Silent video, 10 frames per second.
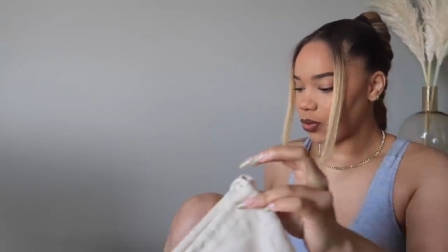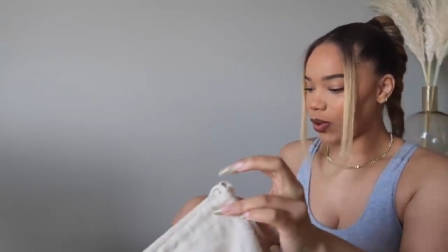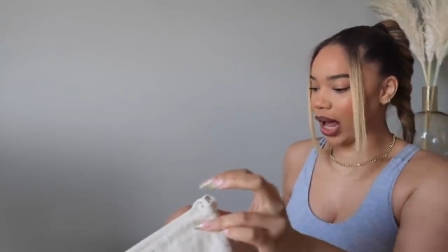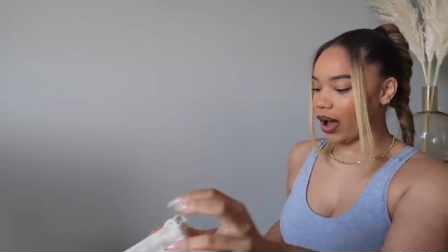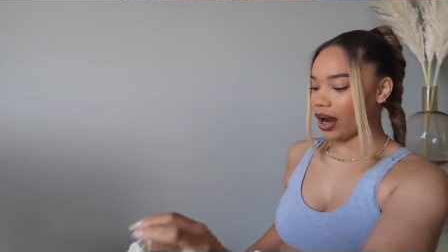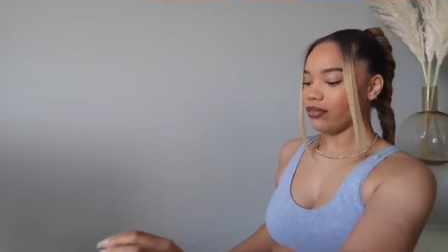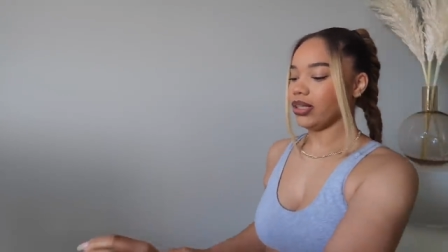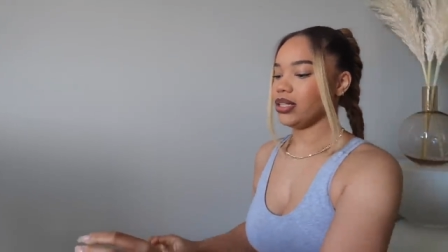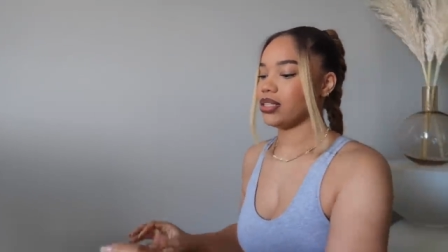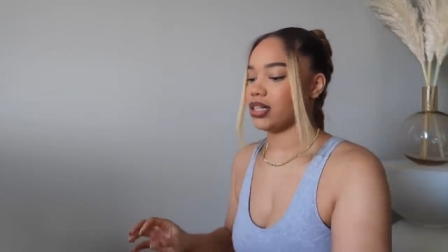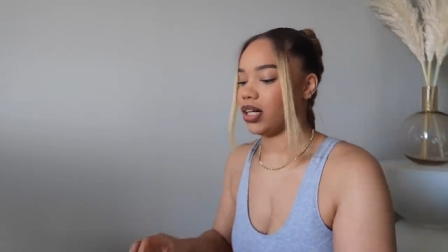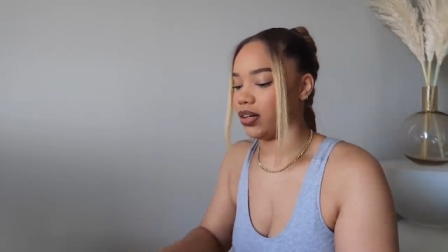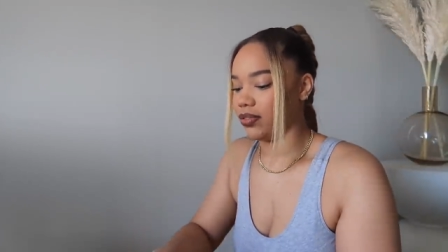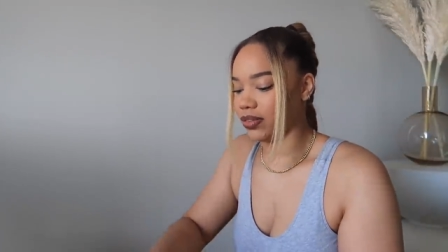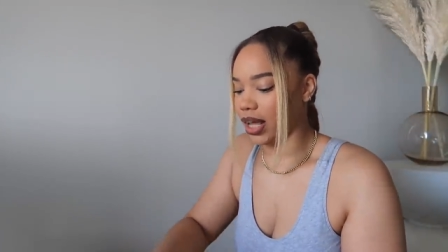wow, I really
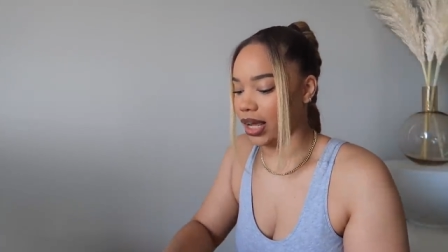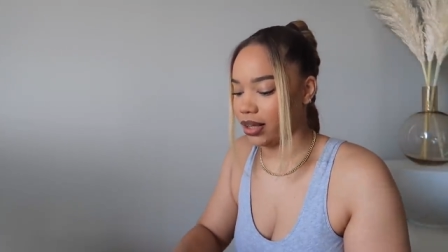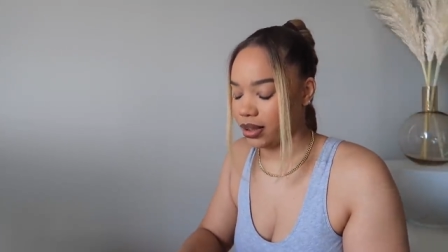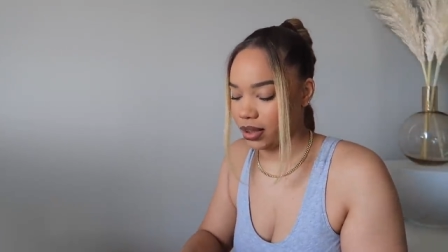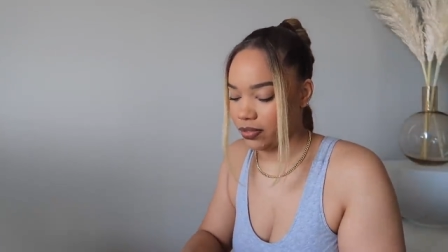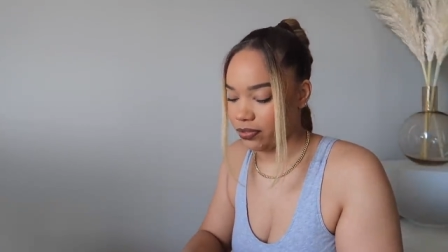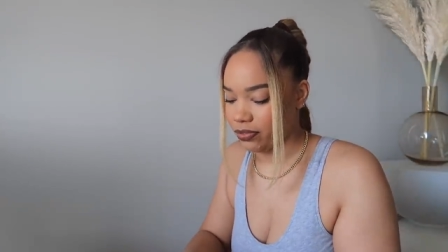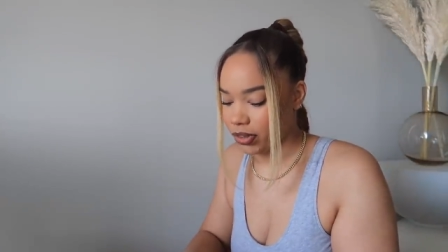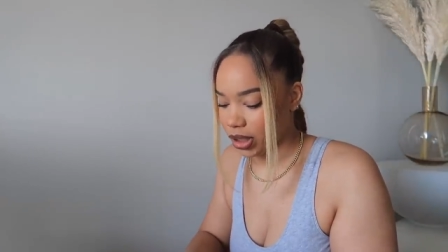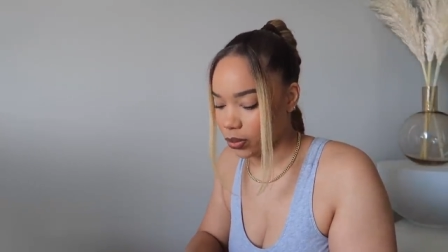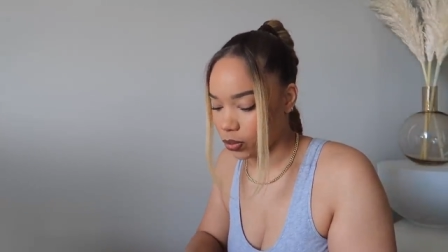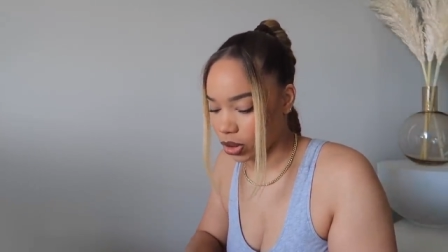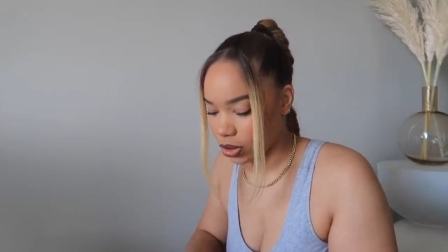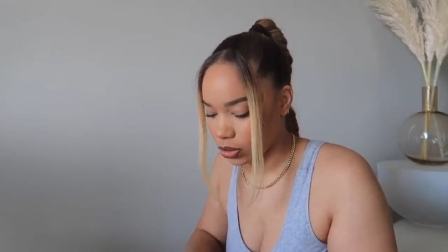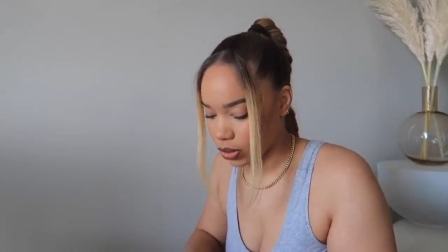deserve like the freaking
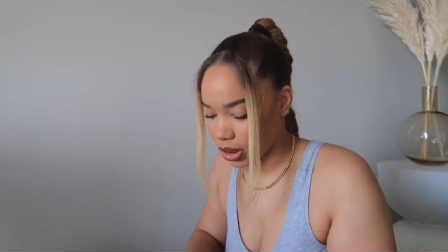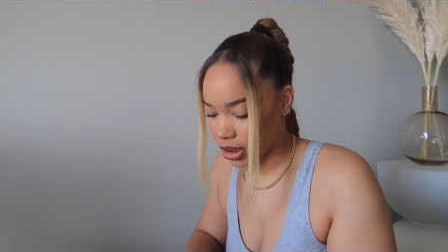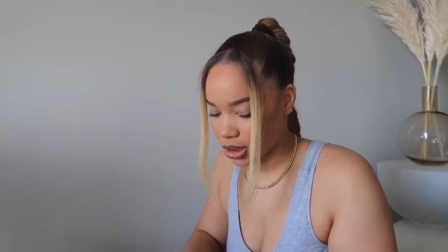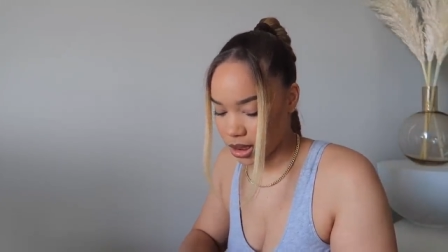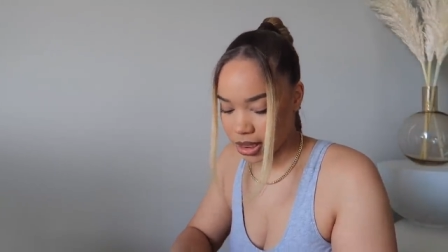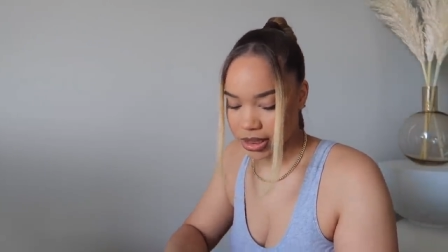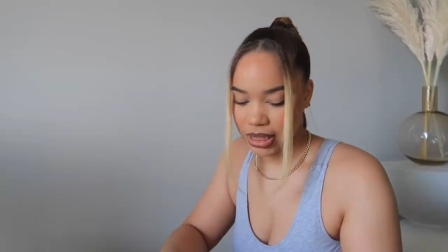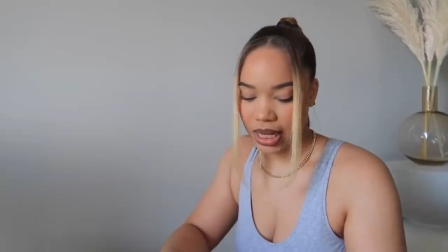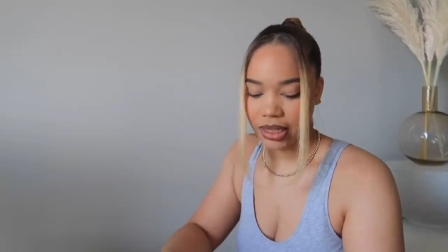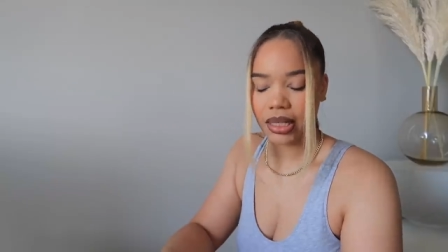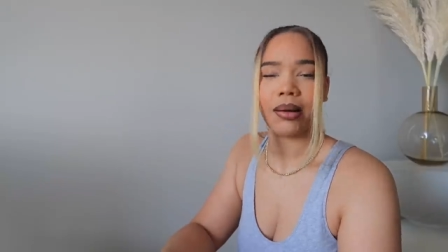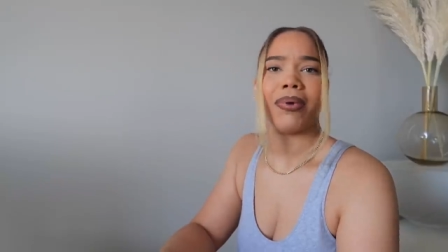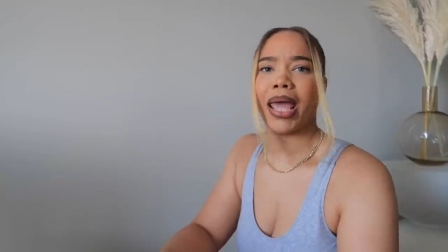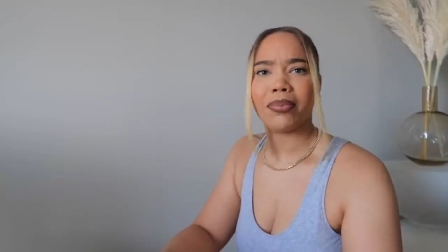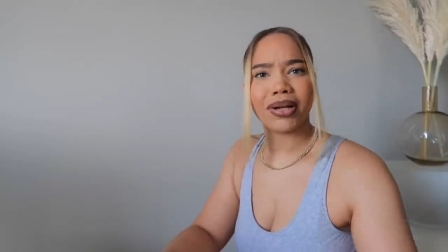world. And it's insane that
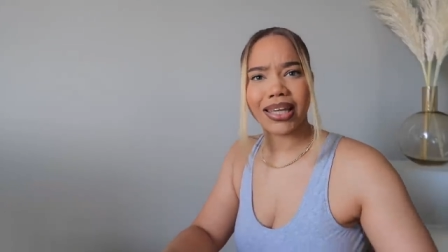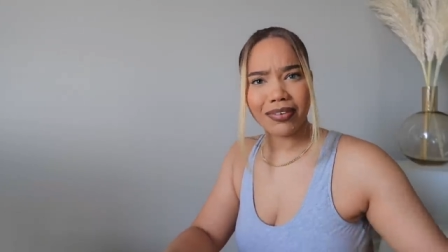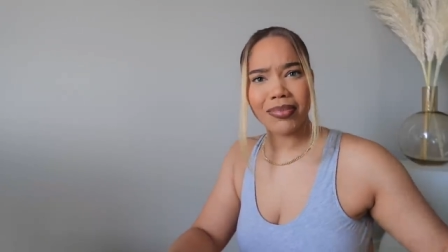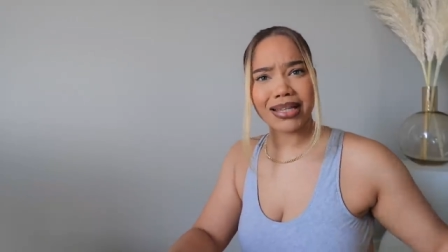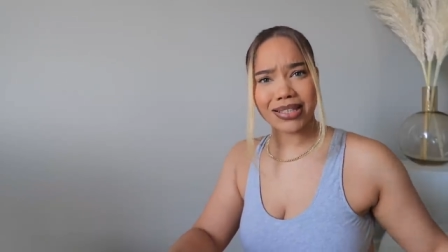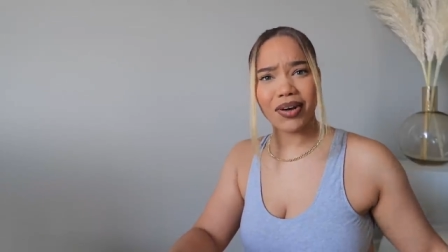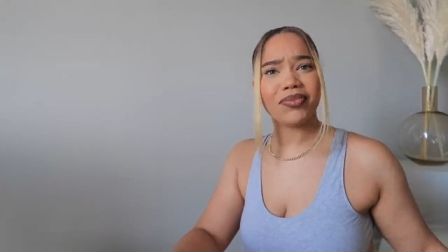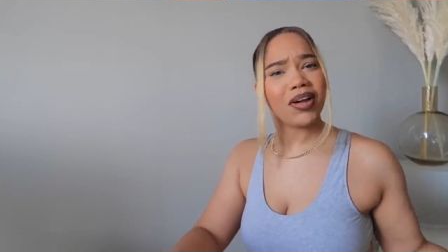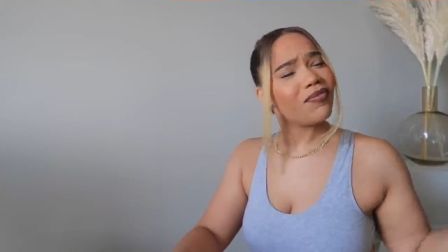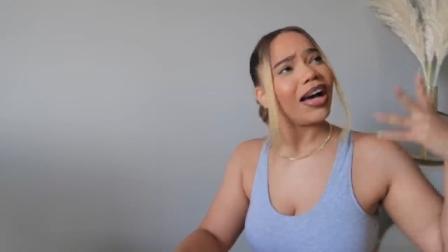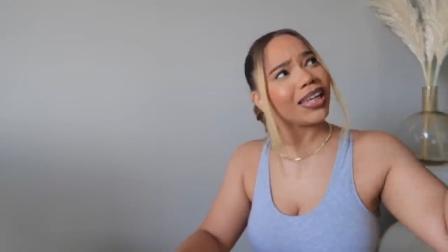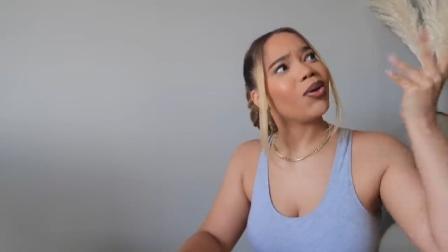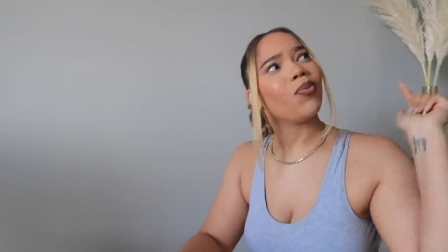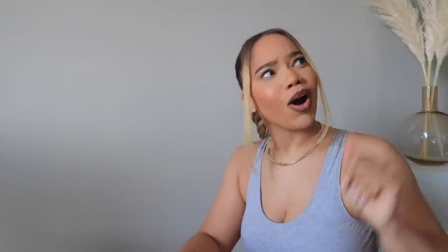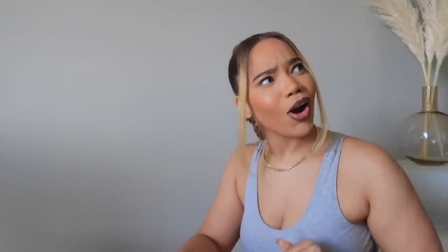I'm able to give myself the
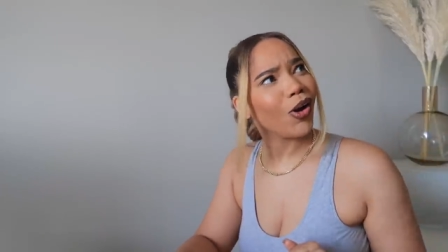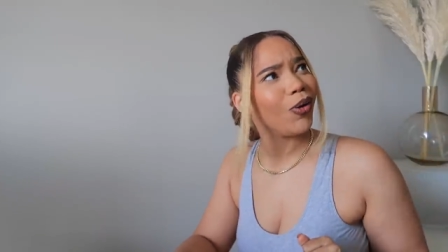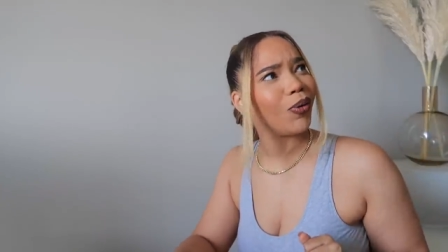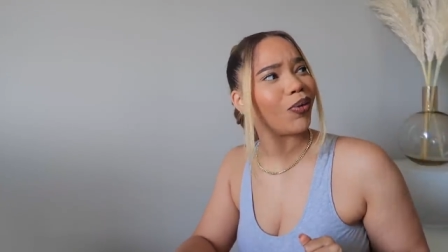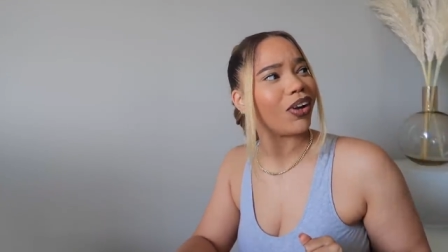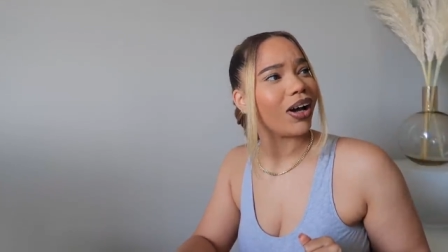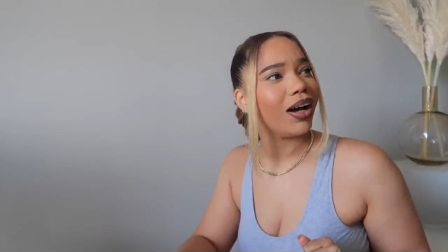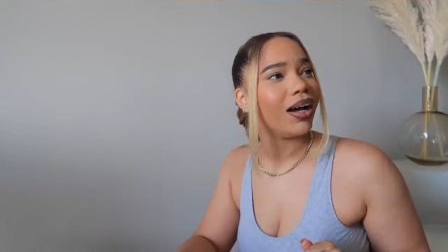fucking world.